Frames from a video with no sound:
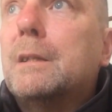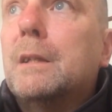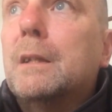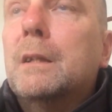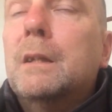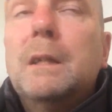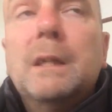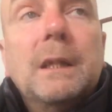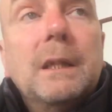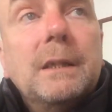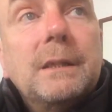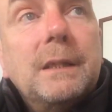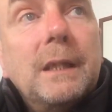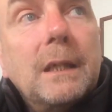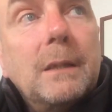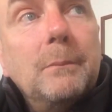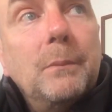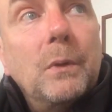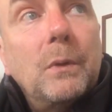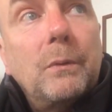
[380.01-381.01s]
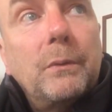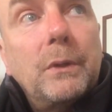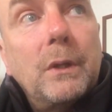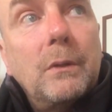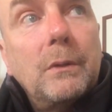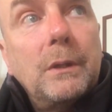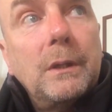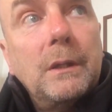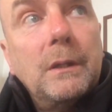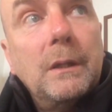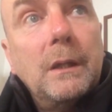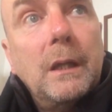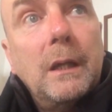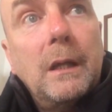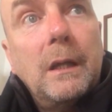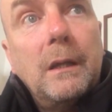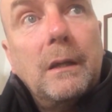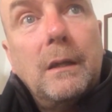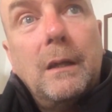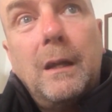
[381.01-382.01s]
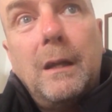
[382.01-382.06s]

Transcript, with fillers: The second book was out in uh,